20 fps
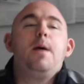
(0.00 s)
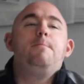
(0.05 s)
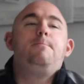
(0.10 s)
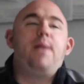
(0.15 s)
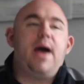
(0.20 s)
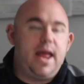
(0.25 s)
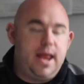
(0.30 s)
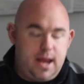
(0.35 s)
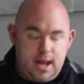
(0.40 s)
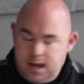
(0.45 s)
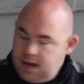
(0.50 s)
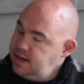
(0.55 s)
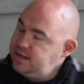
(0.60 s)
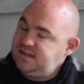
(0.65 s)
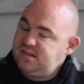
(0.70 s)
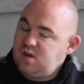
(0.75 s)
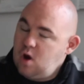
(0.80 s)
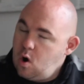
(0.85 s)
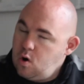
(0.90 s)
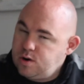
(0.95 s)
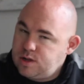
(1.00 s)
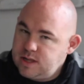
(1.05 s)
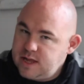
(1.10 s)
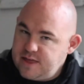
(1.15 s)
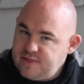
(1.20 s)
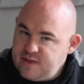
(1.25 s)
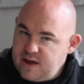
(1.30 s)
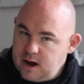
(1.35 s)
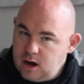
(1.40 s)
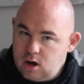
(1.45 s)
but it's
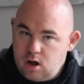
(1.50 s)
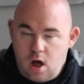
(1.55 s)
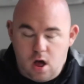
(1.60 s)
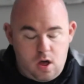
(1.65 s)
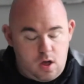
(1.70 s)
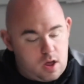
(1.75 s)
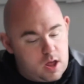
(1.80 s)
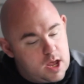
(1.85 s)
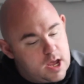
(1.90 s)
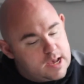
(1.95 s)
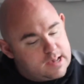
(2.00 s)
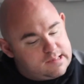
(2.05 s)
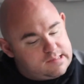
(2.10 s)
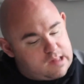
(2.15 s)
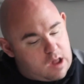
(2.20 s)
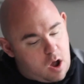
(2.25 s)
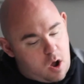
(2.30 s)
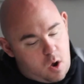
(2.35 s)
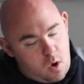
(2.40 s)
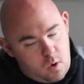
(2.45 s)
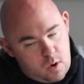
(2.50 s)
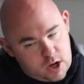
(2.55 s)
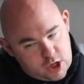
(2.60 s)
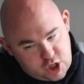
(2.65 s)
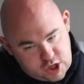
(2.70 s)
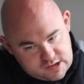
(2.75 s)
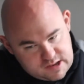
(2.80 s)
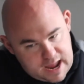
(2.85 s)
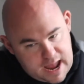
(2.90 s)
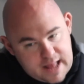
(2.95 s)
totally their call. So
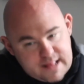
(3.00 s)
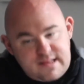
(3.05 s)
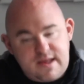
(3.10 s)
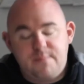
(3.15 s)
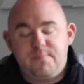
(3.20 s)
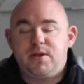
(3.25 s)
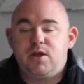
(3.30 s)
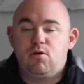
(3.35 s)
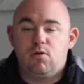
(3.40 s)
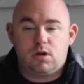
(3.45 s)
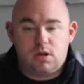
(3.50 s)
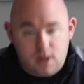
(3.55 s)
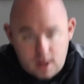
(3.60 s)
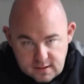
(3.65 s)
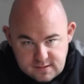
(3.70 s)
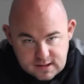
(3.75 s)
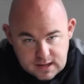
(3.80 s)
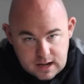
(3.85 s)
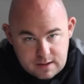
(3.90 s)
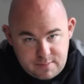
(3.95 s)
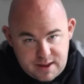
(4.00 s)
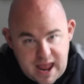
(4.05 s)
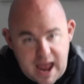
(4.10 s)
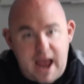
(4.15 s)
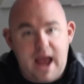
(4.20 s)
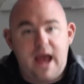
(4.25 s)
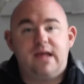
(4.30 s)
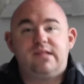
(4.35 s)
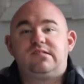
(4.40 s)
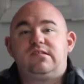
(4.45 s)
just a heads up, you are constantly going to be
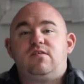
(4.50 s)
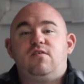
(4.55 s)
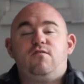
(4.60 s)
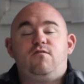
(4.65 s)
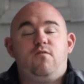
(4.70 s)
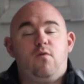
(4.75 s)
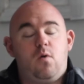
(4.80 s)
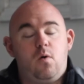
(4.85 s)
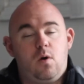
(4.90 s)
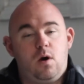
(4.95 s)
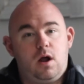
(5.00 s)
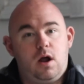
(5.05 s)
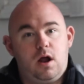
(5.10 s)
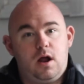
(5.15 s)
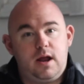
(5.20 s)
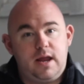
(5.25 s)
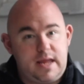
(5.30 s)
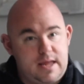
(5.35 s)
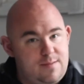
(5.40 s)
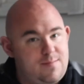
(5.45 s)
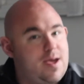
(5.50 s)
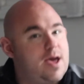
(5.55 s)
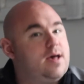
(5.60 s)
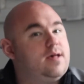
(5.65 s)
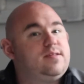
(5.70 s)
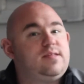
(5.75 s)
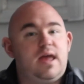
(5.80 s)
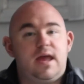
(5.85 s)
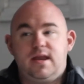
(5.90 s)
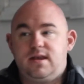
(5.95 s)
asked for
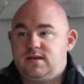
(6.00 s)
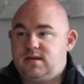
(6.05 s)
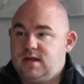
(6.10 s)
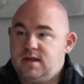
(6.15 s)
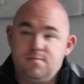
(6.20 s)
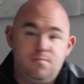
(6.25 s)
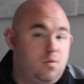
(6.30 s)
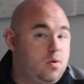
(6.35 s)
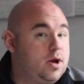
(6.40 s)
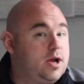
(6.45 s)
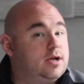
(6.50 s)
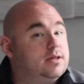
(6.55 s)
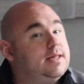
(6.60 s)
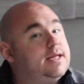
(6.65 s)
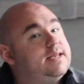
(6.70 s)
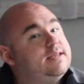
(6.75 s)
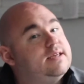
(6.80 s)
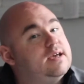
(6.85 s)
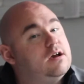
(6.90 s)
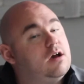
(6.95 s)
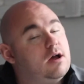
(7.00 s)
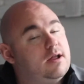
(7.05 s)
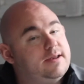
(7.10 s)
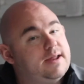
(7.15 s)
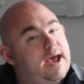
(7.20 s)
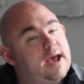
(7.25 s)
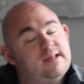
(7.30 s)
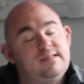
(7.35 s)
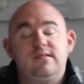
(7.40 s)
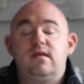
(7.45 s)
emails and to import your LinkedIn
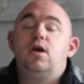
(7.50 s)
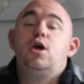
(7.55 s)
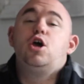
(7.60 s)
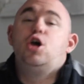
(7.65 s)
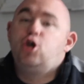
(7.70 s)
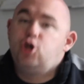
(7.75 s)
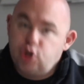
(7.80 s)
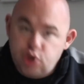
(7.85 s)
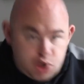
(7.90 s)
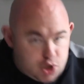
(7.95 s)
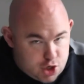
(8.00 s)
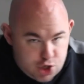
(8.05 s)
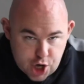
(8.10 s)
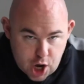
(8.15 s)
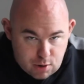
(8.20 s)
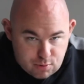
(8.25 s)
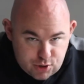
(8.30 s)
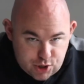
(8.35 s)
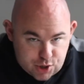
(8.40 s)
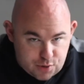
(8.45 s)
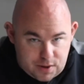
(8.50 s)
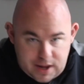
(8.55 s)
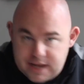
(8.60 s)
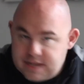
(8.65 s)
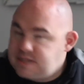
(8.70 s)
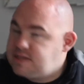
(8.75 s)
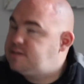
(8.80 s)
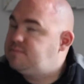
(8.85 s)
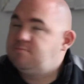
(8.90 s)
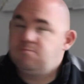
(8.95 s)
contacts. Don't do
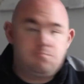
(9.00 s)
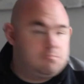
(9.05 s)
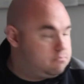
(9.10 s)
it.